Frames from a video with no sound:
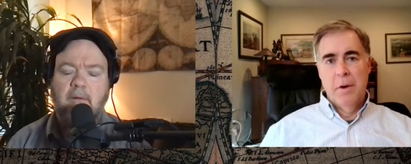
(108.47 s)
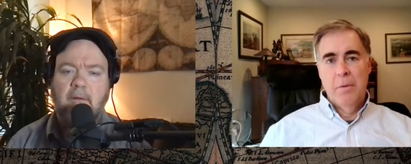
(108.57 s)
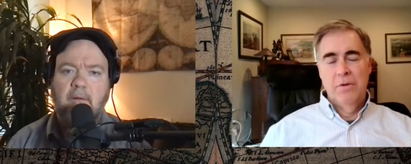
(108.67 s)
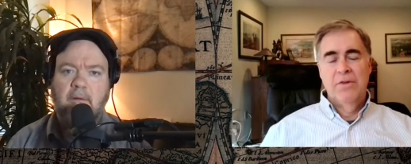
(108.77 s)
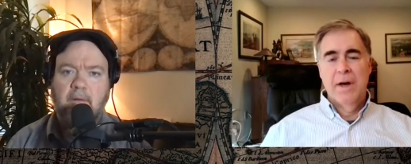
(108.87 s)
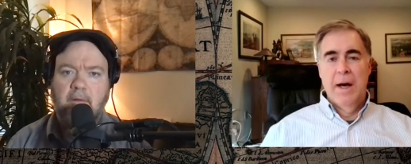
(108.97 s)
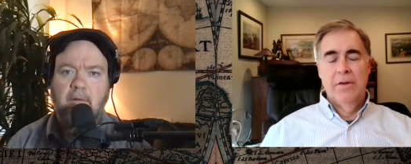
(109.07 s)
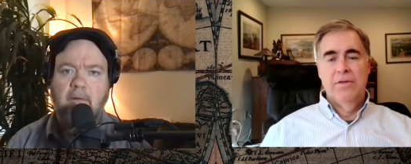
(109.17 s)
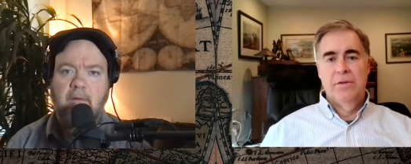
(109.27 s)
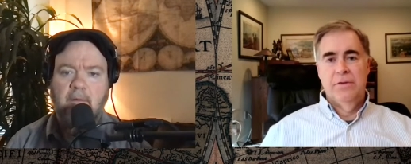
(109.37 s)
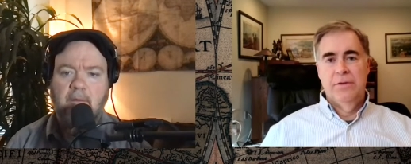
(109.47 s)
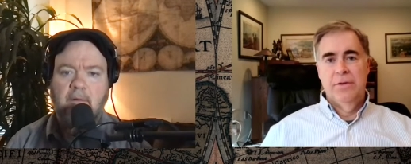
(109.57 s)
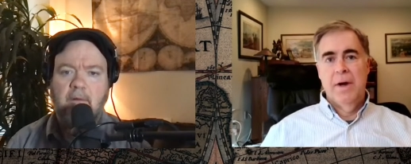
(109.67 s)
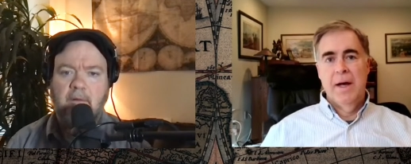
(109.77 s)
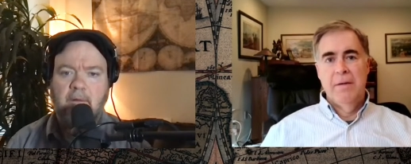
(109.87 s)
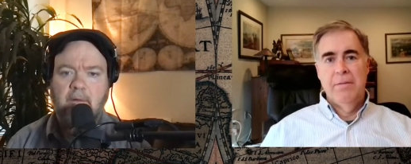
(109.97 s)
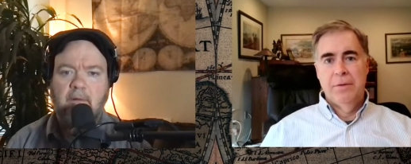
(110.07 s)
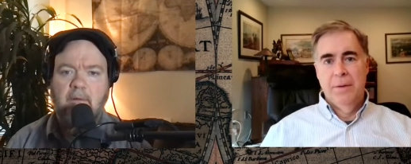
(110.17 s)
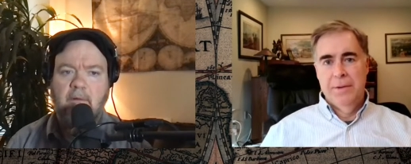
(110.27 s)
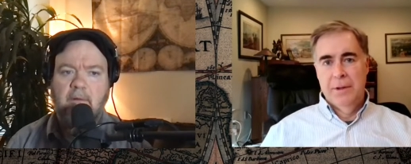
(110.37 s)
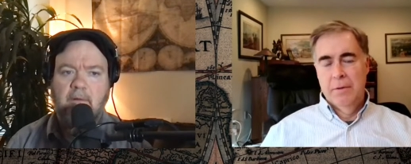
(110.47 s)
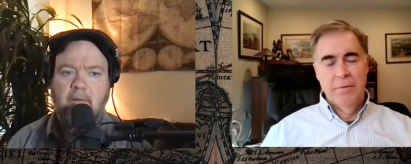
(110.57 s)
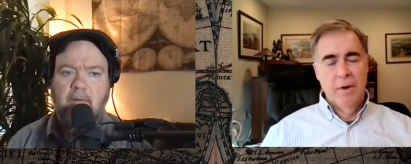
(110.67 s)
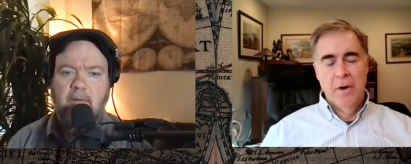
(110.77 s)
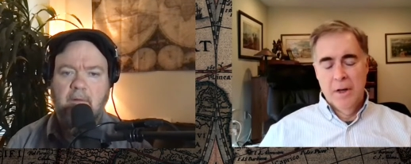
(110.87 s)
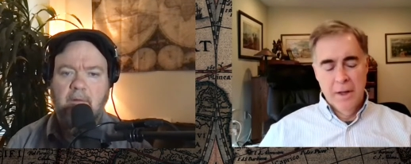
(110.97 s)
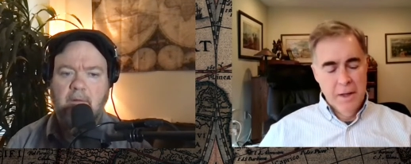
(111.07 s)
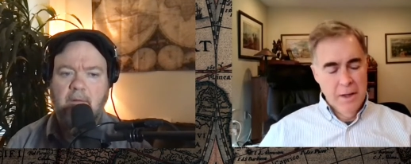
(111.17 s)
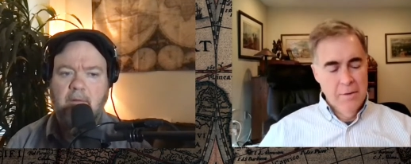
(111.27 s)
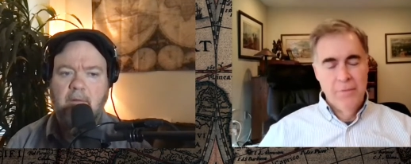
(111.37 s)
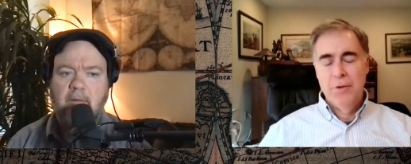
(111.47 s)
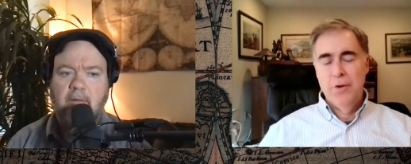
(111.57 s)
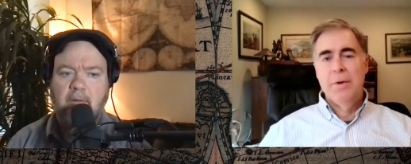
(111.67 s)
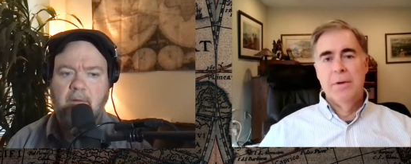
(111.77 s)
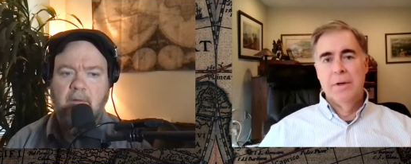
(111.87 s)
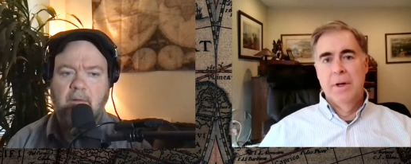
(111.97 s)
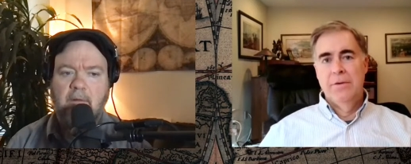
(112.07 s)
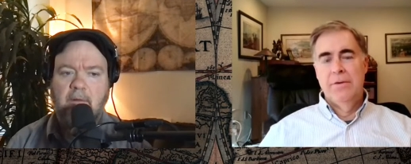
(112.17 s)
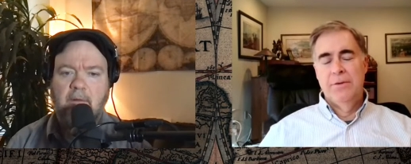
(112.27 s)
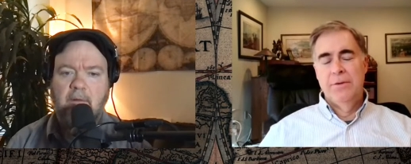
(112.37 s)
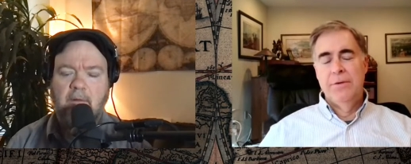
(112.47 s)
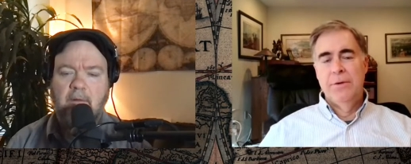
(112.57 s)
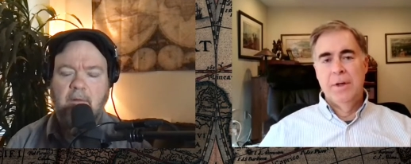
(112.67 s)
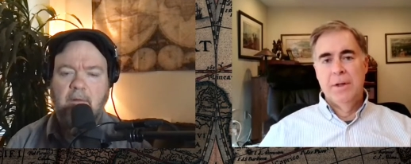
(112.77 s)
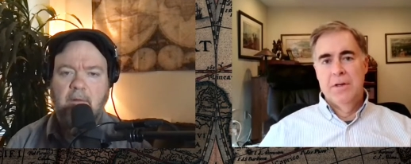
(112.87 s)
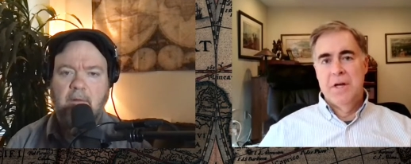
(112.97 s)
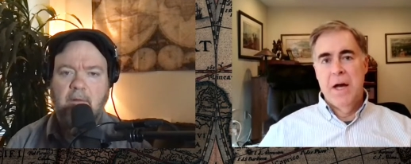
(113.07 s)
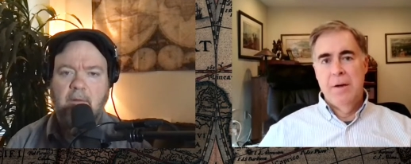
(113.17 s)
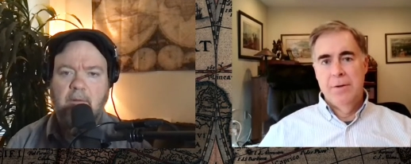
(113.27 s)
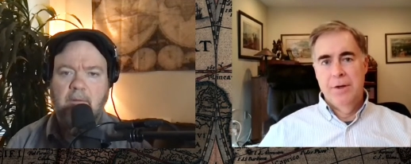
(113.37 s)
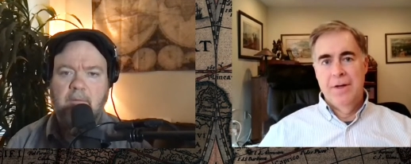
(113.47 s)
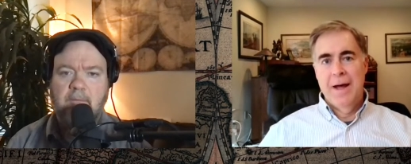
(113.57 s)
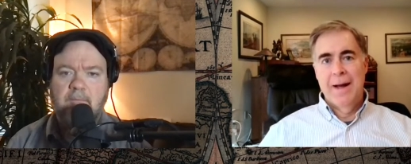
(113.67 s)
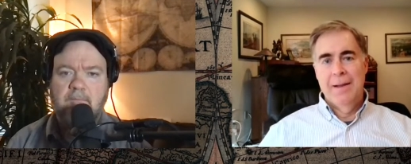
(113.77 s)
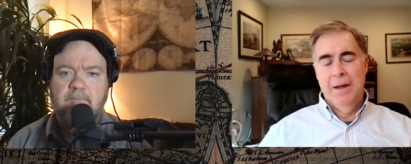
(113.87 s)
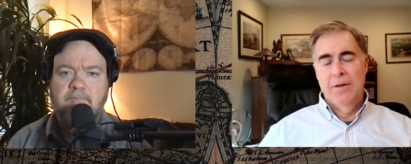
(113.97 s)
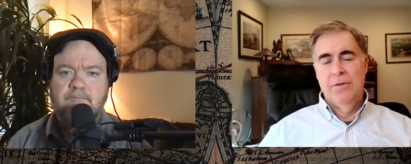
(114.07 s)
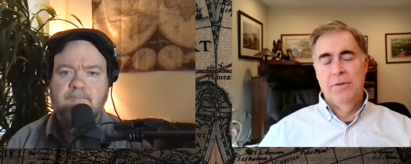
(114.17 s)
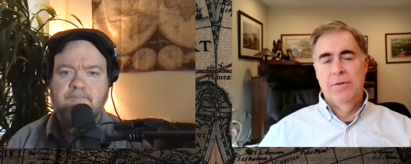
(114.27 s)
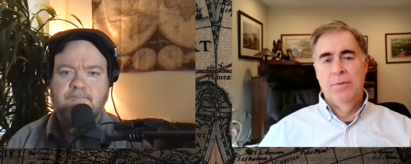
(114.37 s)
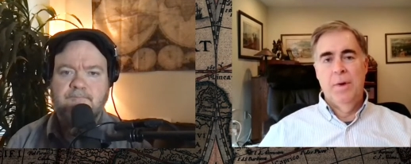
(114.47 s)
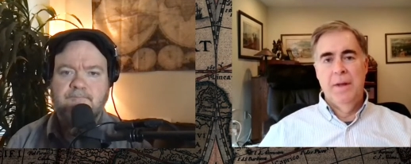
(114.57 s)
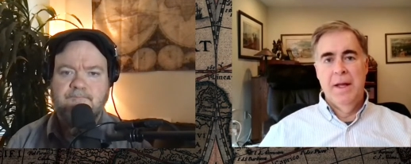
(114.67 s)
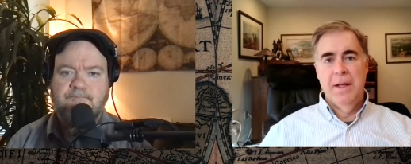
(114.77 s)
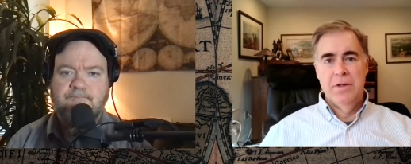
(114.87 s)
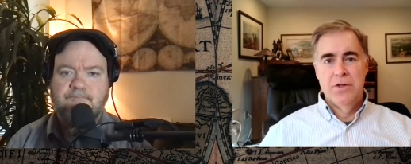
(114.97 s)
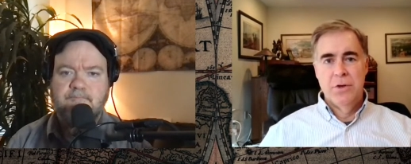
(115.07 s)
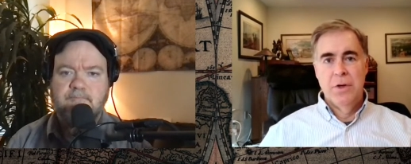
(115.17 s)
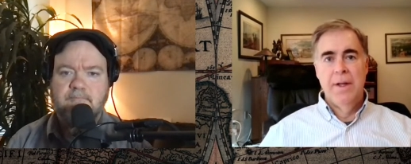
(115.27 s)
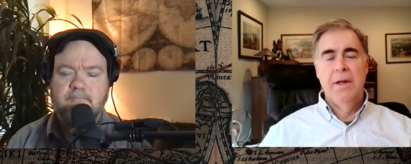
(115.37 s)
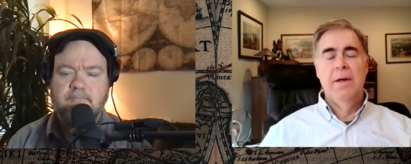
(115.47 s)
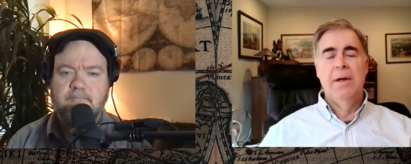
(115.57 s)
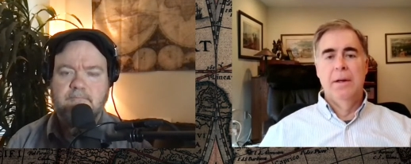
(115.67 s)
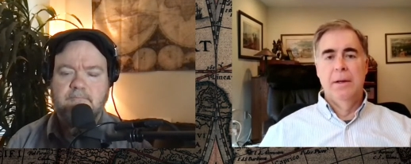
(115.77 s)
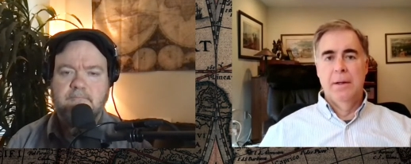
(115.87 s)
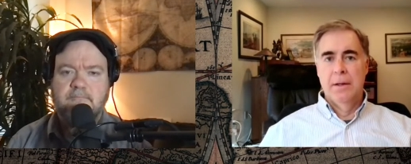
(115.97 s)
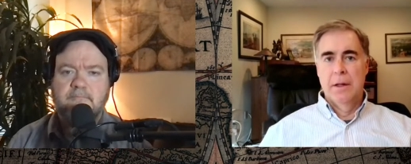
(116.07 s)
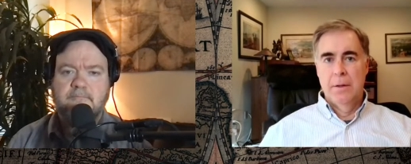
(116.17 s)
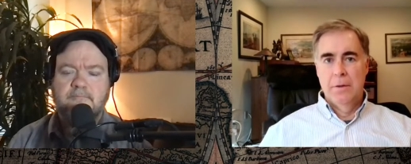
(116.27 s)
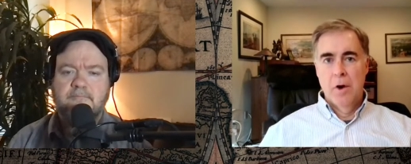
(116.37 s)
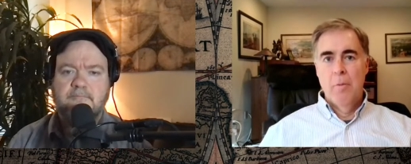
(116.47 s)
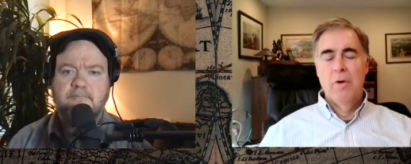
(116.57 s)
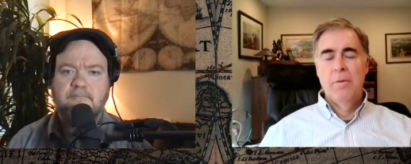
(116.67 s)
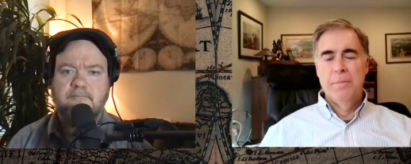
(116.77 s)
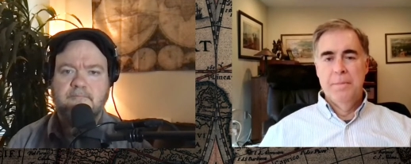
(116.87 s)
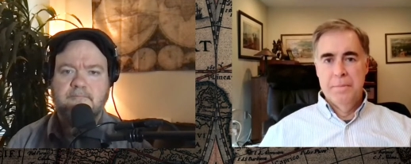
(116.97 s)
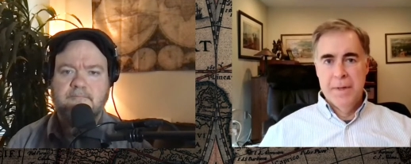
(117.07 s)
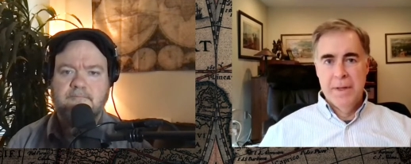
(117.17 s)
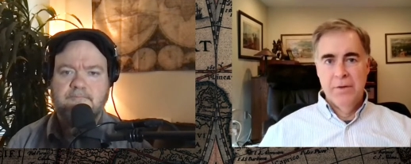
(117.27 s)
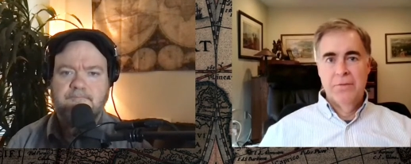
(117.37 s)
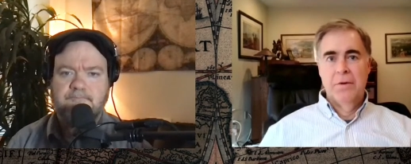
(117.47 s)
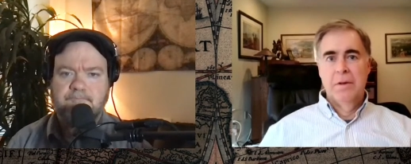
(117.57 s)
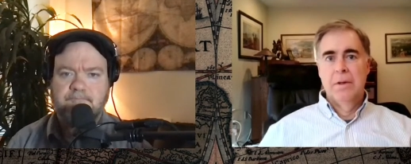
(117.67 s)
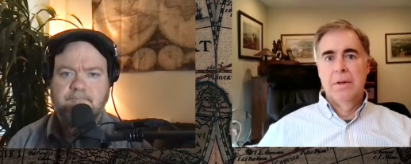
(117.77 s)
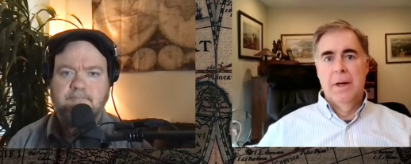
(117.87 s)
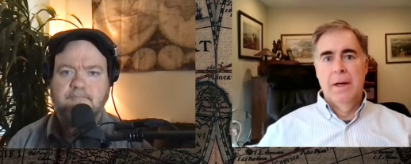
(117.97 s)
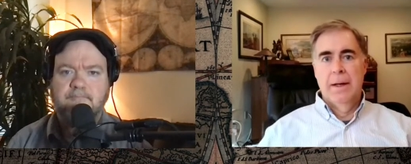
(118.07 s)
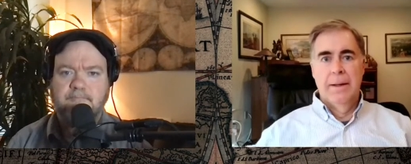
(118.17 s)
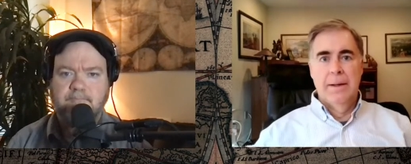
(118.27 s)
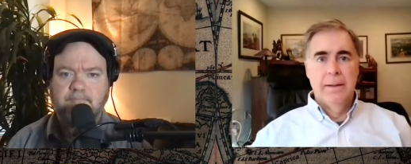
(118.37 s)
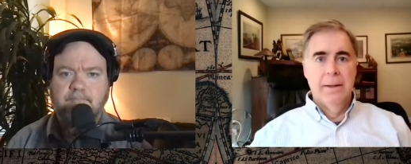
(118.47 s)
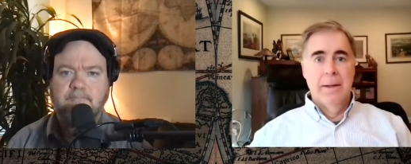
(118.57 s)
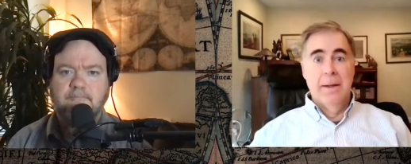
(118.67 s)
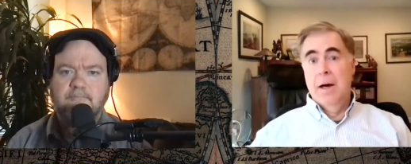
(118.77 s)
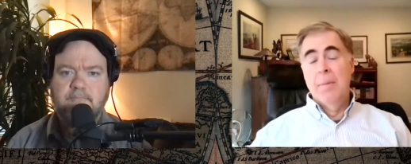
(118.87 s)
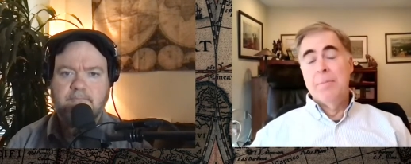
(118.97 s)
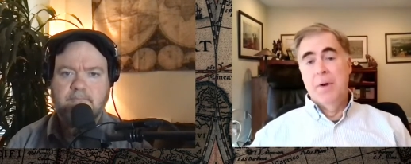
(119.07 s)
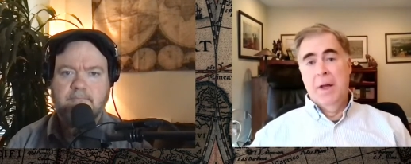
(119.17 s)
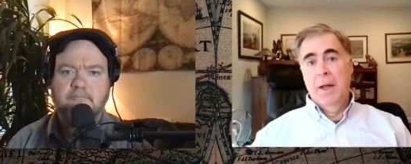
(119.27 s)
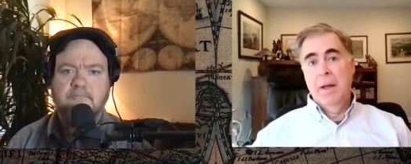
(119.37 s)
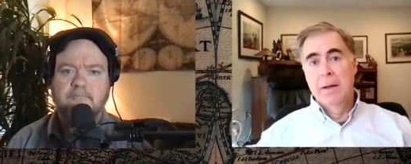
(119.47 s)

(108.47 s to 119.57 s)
Speaker 1: almost constant strife, so that there were very few periods during their childhood and adolescence when they enjoyed a normal, peaceful uh, upbringing.